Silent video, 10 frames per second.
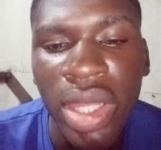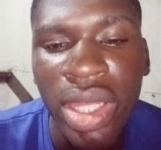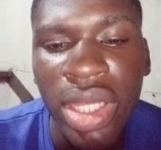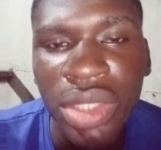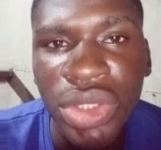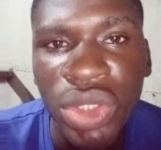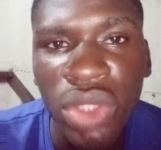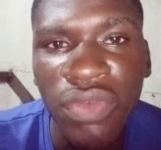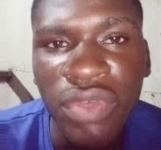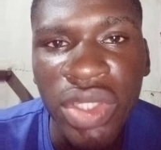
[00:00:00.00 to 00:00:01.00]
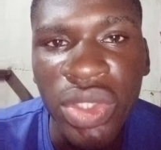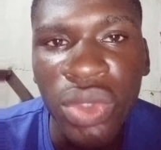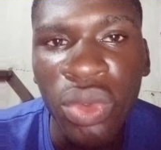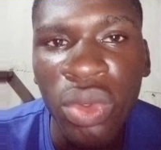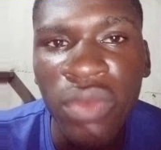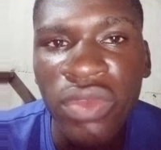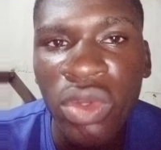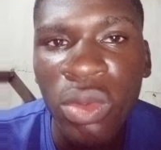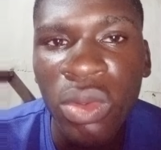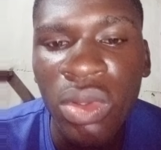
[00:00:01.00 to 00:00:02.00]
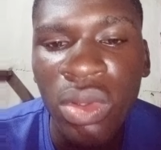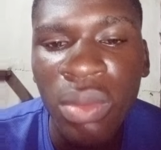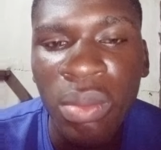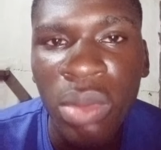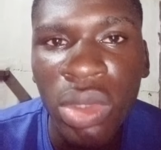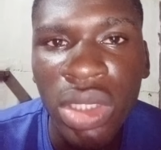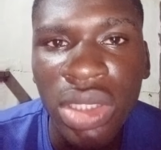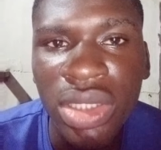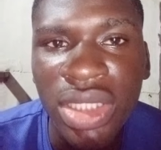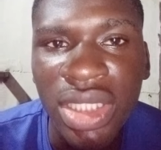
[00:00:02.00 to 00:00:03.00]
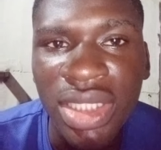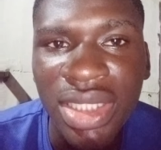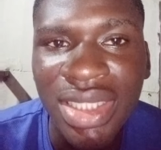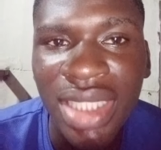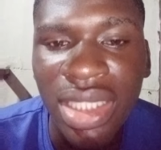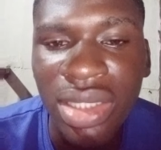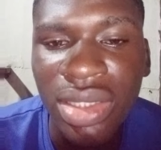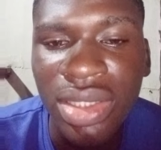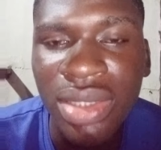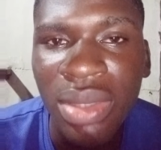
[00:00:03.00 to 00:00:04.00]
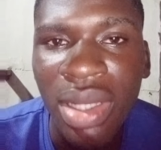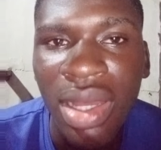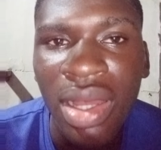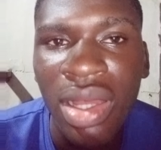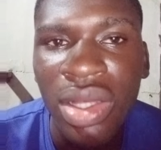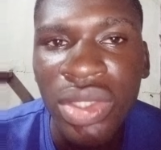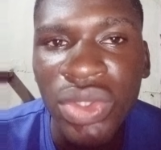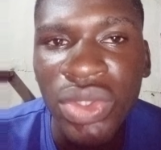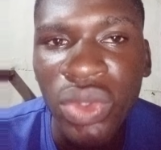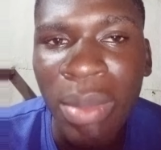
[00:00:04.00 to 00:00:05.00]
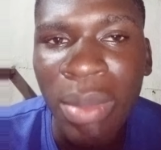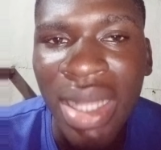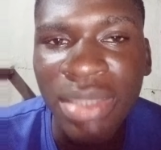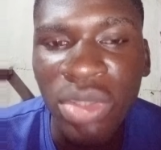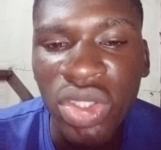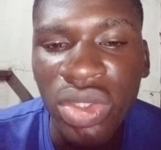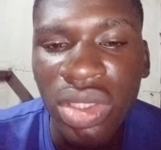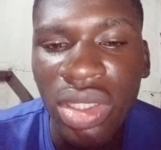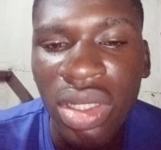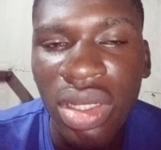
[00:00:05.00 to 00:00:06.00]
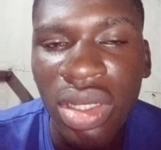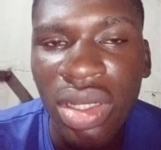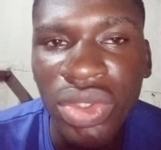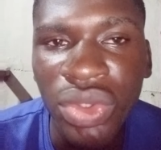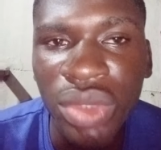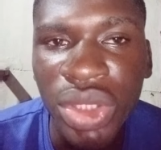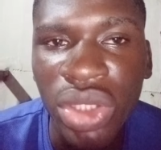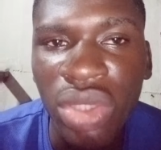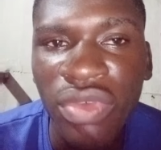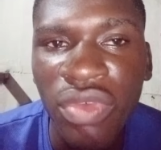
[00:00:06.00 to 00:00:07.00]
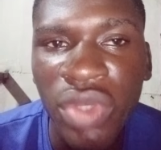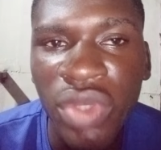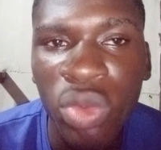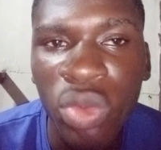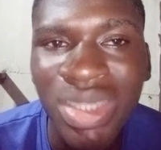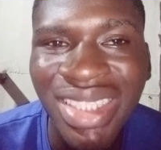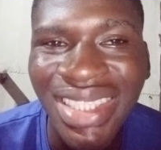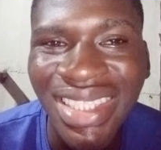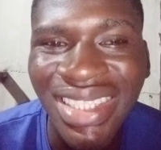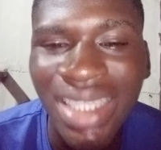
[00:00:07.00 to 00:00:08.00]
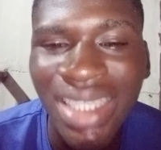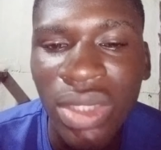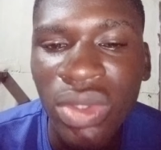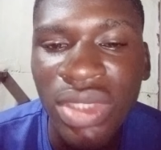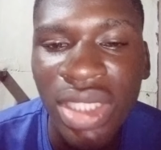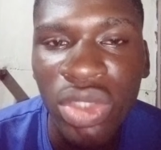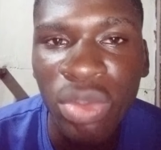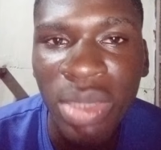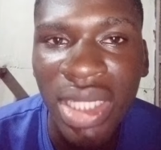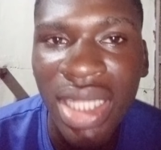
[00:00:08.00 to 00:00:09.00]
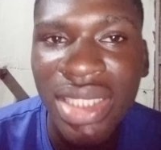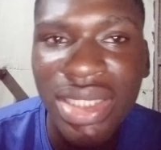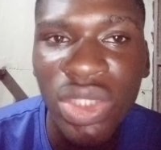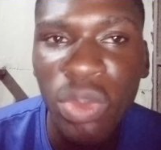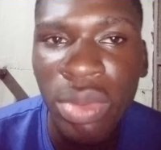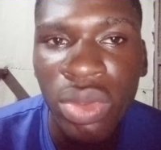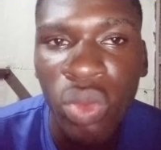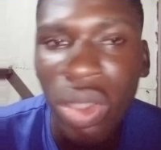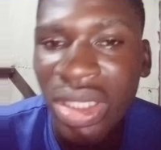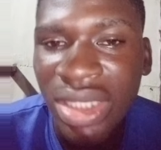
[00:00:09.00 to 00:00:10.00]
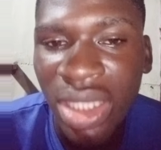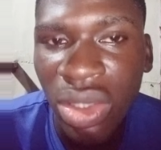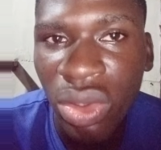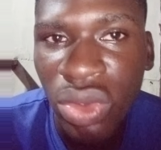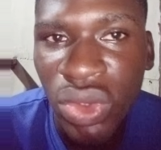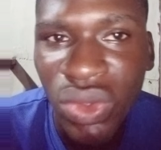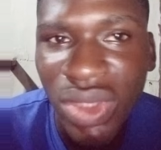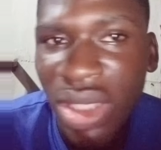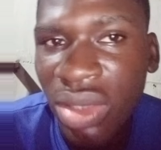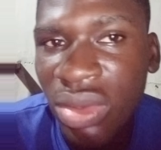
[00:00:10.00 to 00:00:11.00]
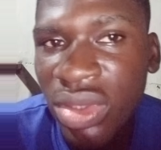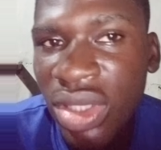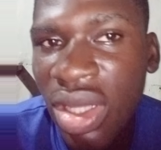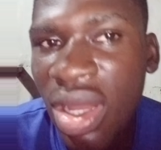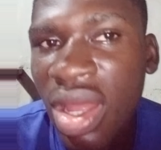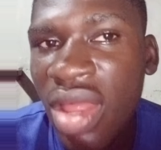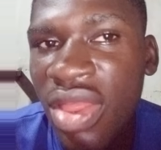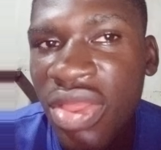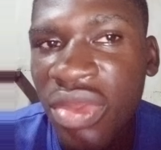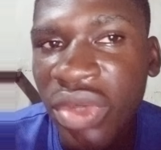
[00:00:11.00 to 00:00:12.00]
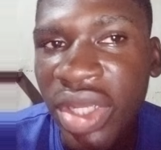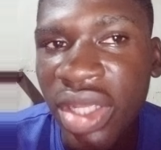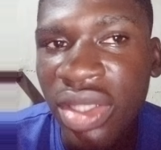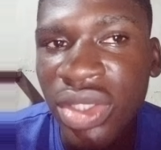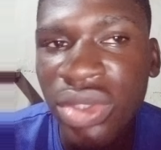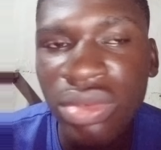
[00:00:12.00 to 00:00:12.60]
a short video of no more than 60 seconds, so the maximum duration of a video will be 60 seconds. It could be less, it could be 1 second, 2 seconds, three,